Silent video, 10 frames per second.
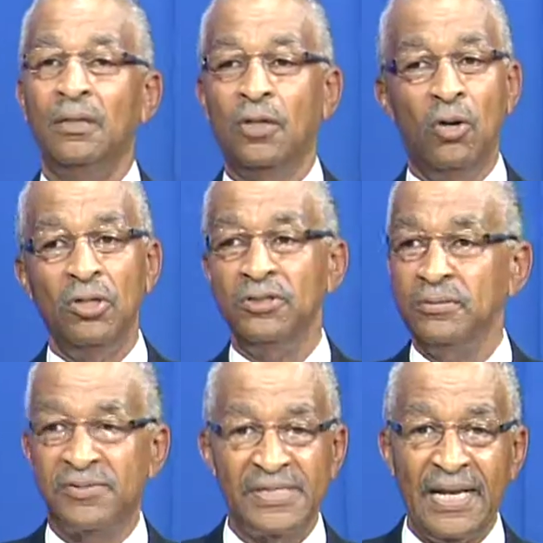Go
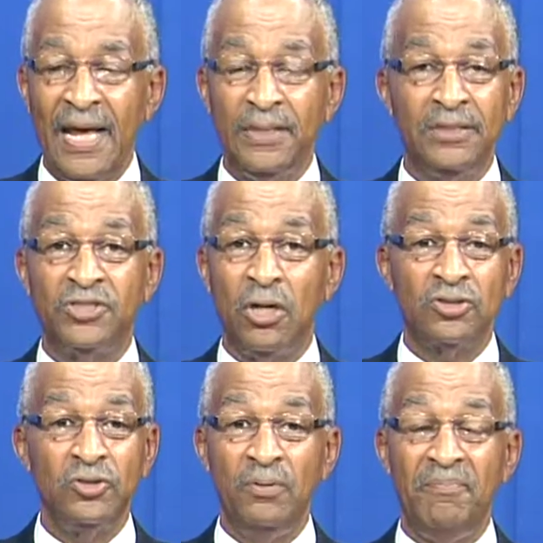and sit down and talk
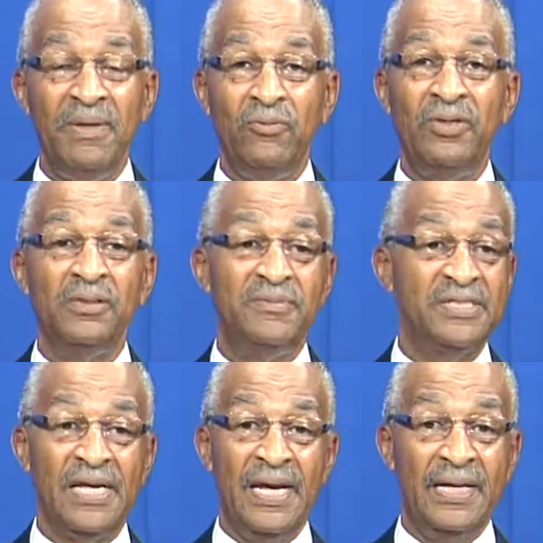to them and meet with them and
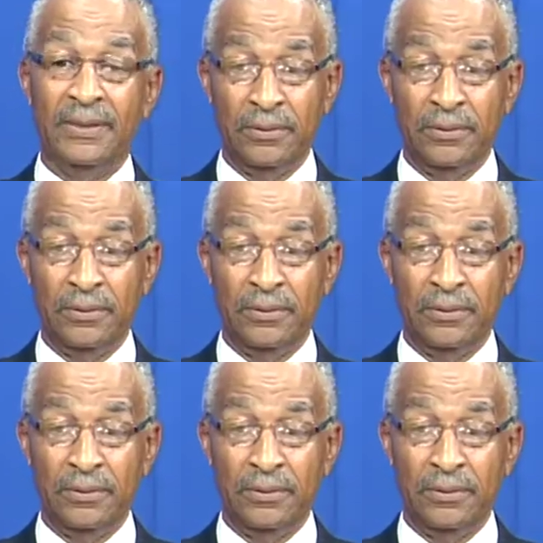say,